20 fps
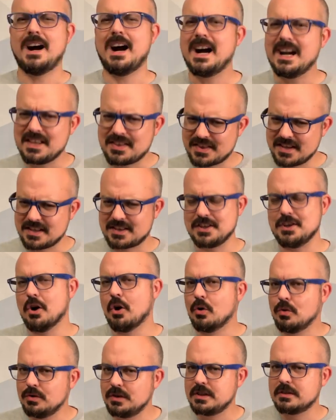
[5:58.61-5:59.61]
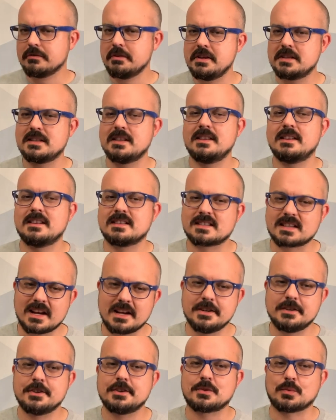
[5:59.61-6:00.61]
I think the only reason the
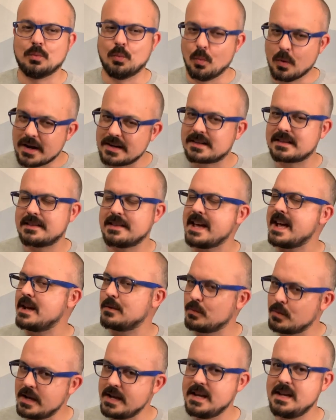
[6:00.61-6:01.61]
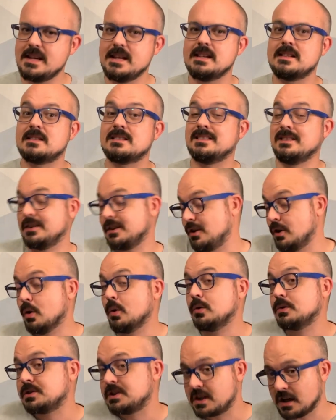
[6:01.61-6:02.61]
designers went that way is the
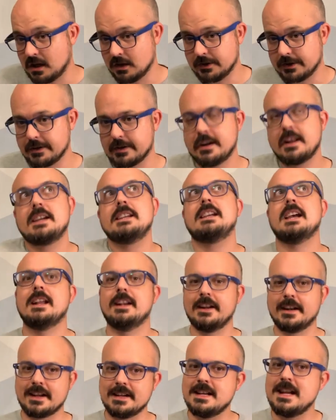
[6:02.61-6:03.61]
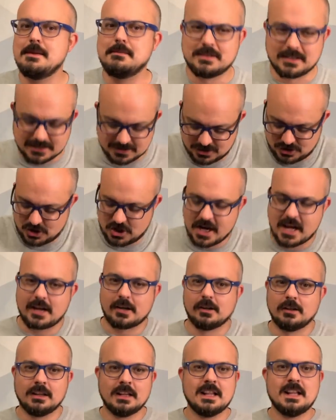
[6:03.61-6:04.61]
gold color. And I get it, I named this channel